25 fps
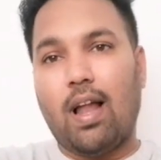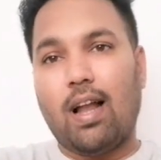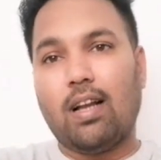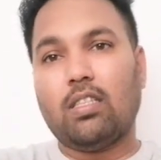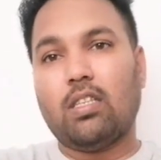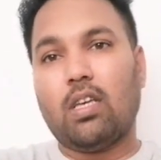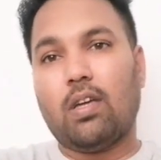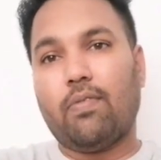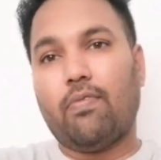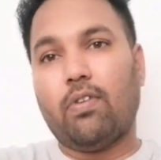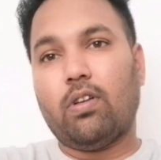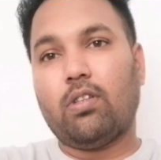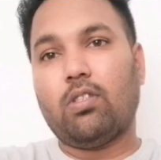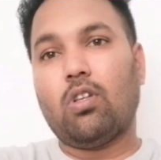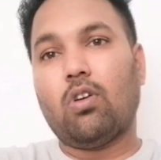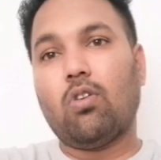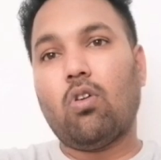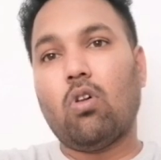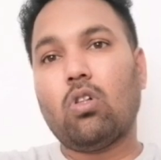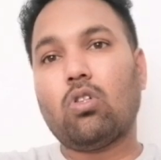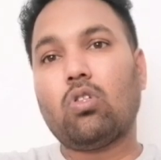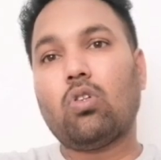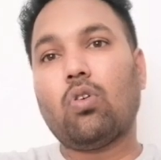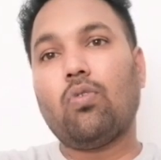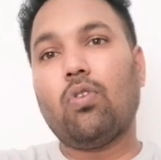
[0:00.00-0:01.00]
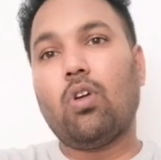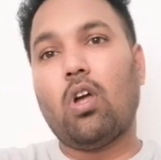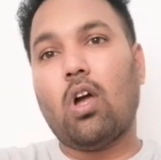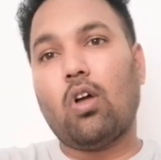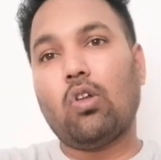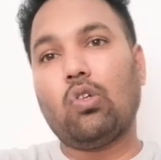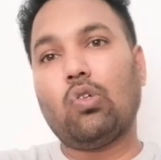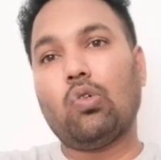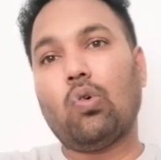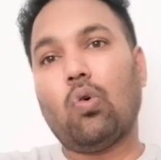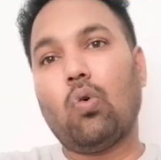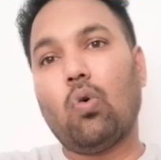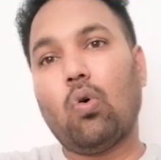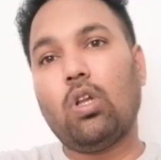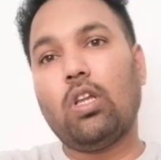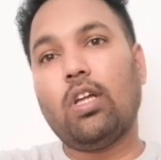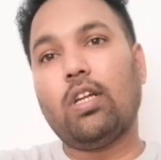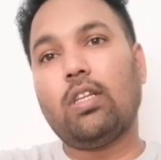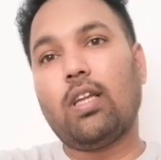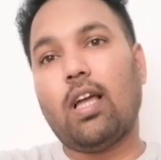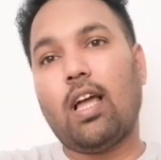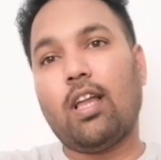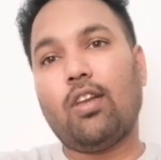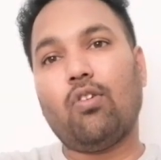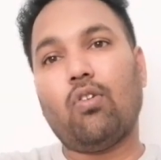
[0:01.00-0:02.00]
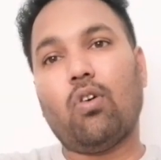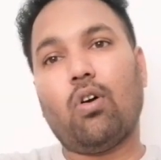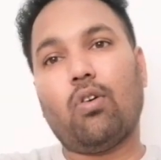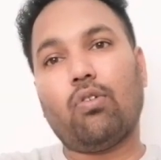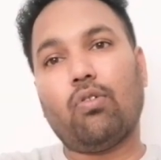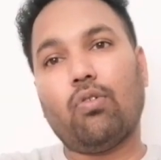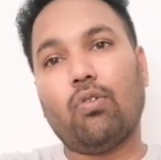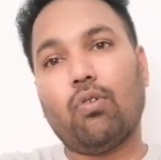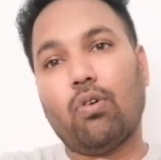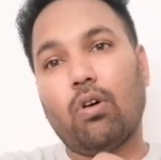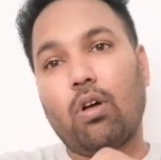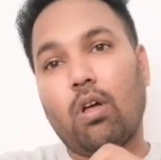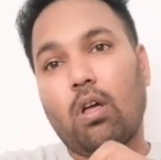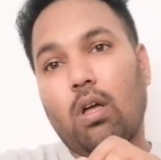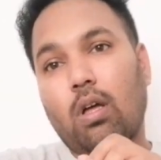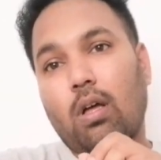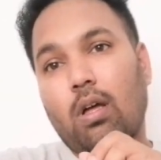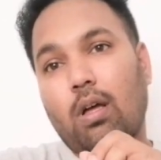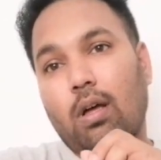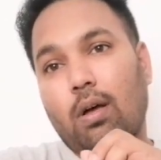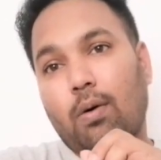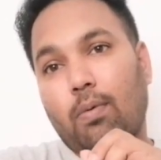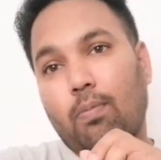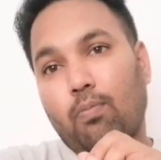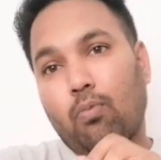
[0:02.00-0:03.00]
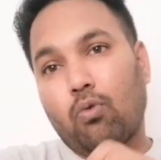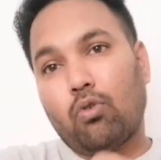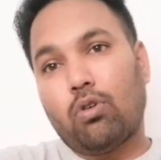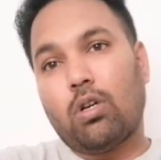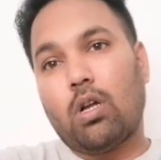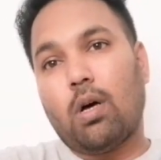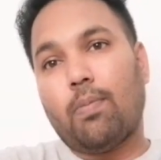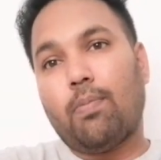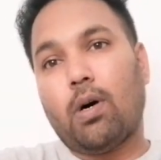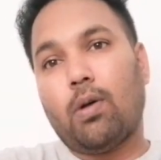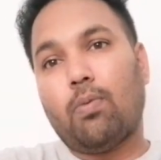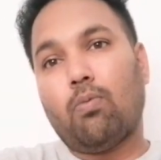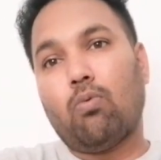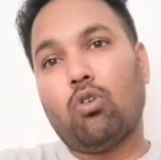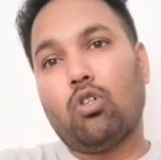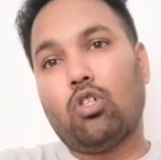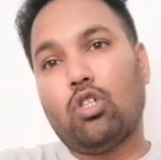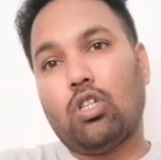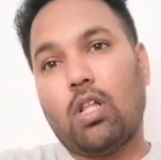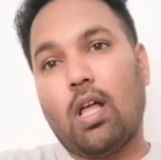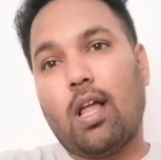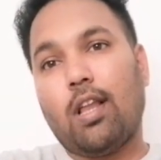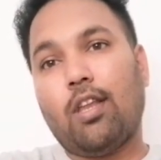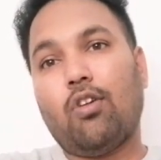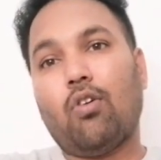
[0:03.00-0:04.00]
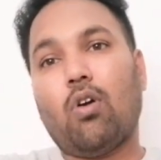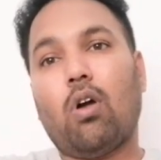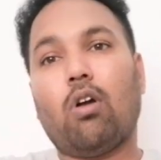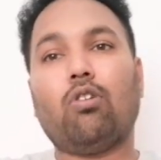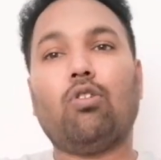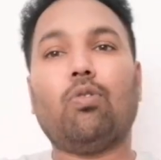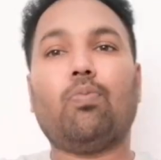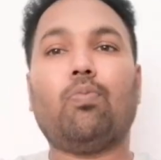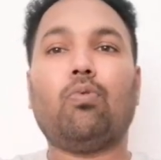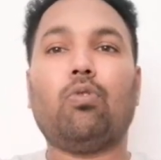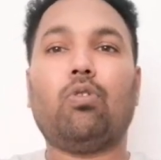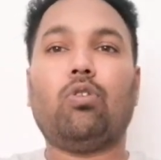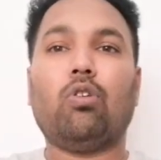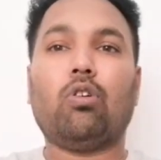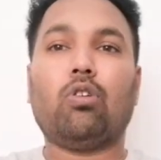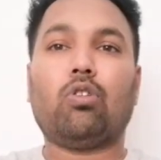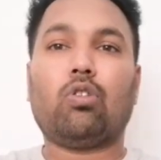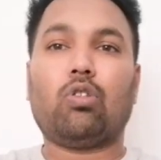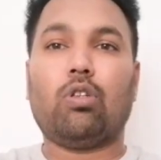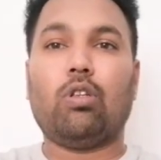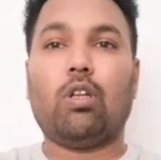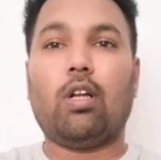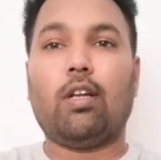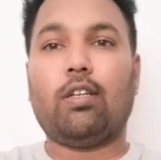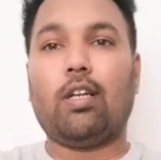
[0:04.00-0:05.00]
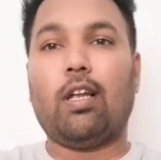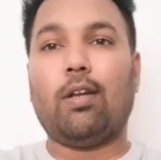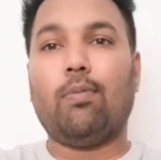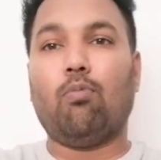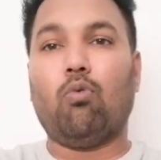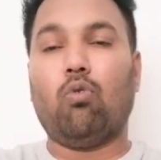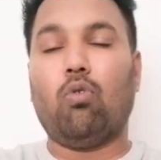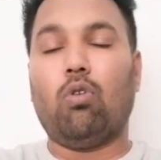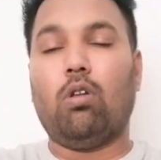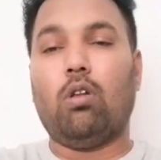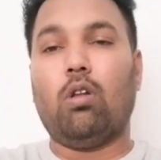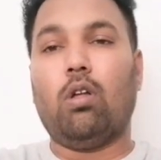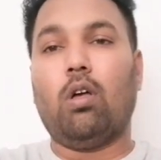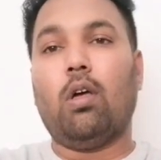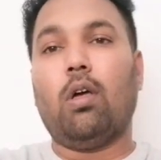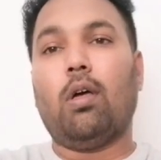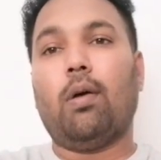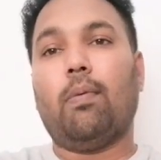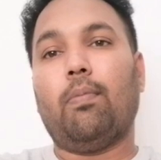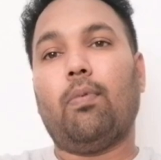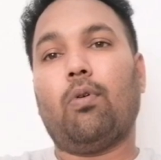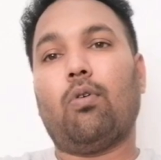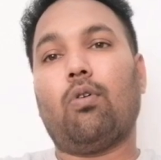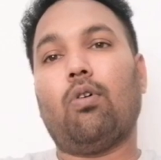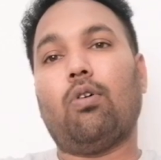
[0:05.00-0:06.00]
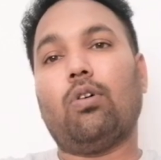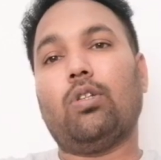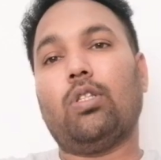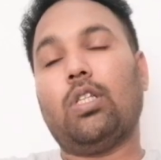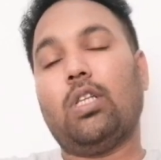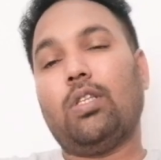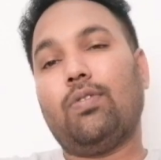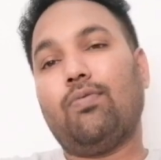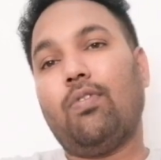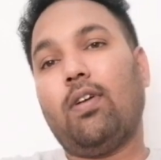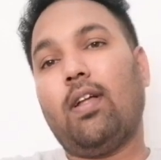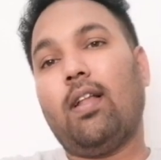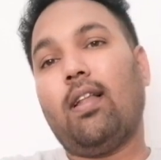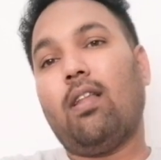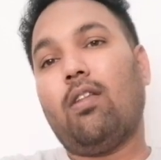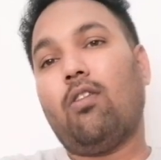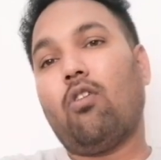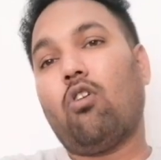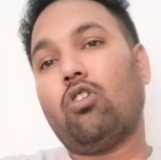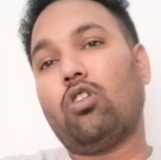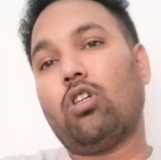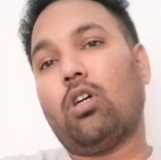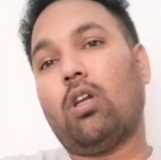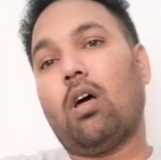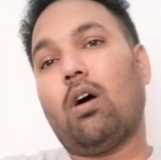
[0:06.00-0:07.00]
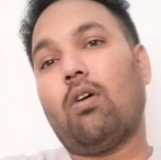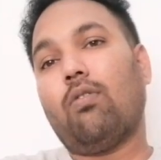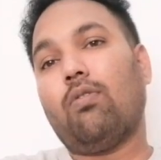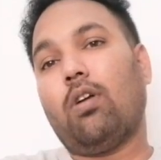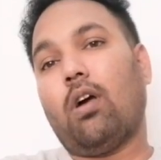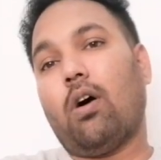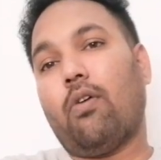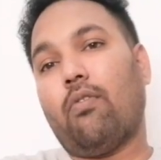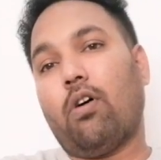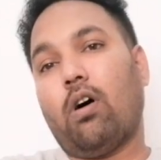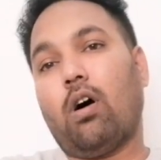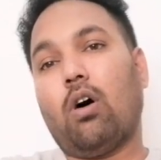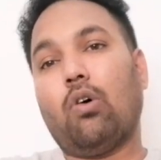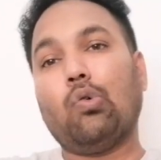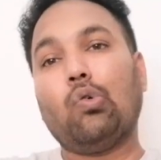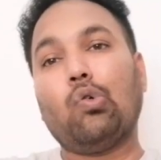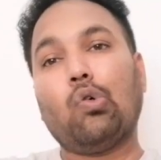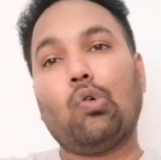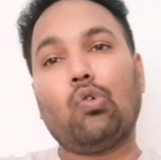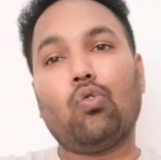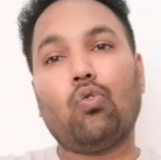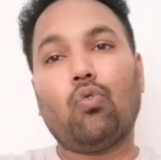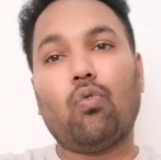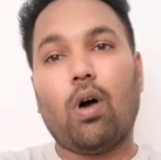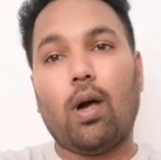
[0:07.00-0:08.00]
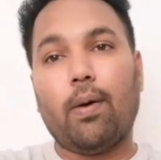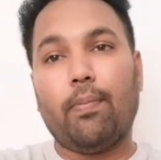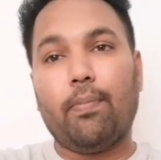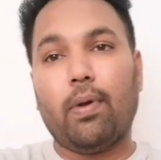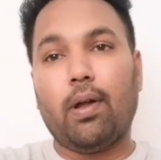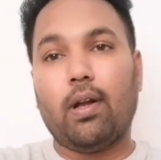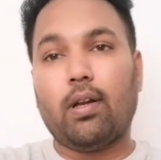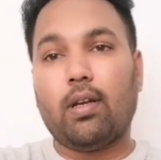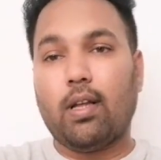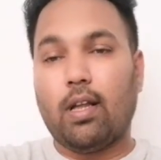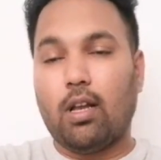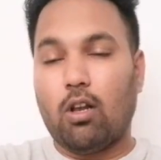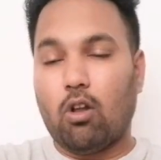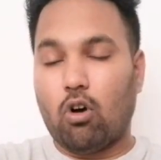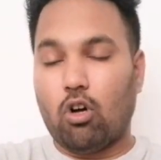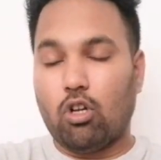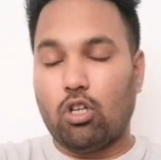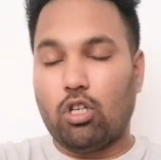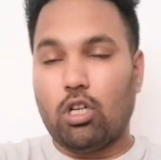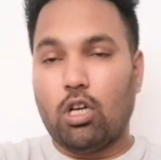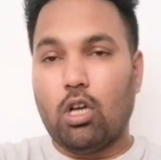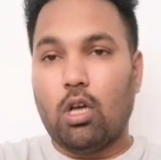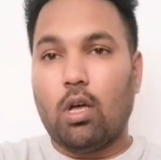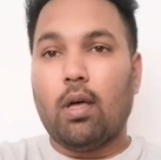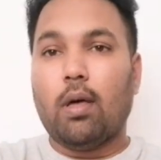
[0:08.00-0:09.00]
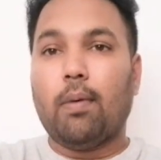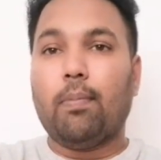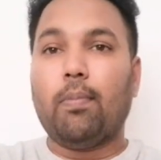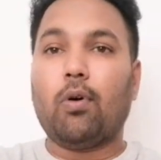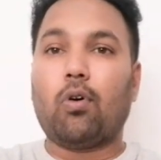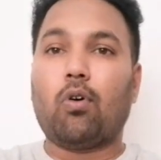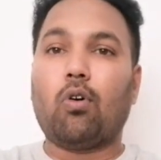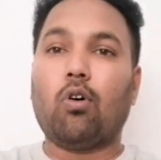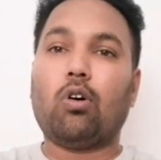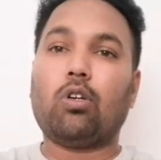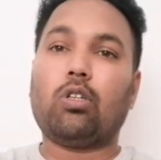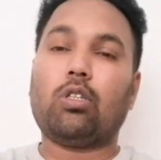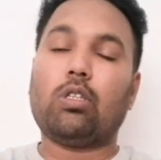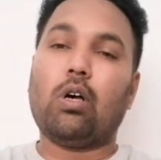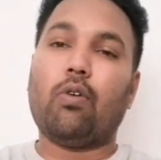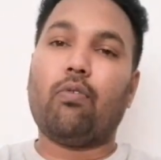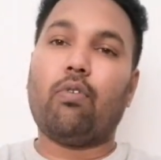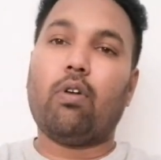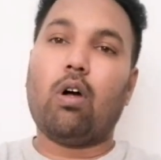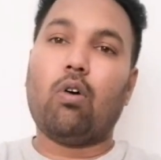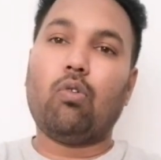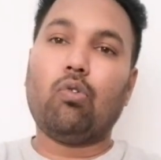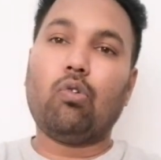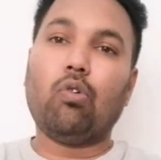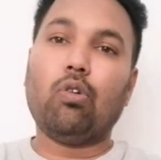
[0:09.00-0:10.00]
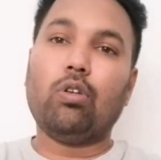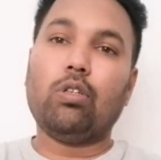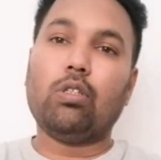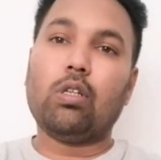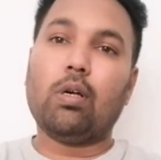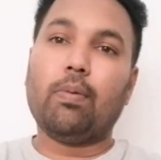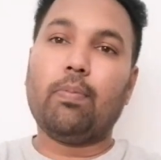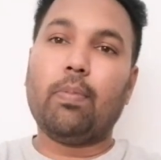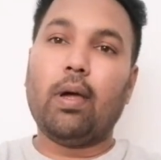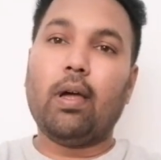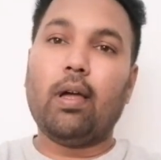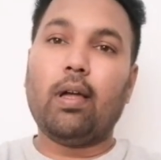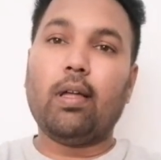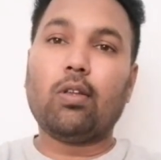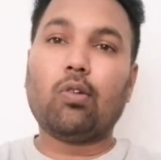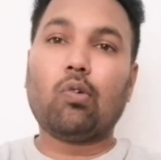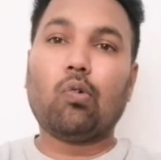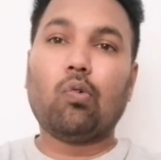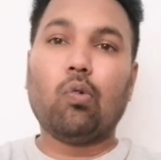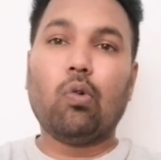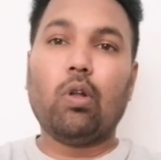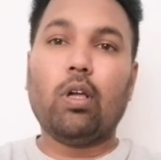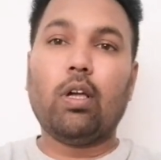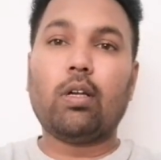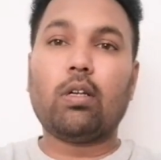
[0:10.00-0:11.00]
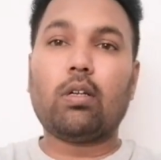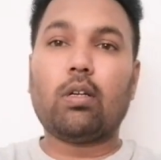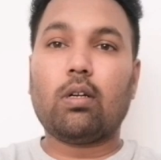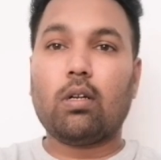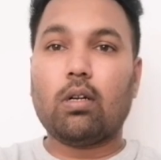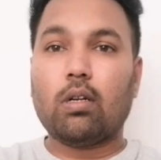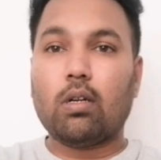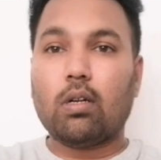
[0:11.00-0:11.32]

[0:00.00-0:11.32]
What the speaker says: surface, then also you have to hold it and you have to put rubber bush, then you have to put your nut and bolt, because this will not allow our outdoor to vibrate a lot, because our outdoor is the main cooling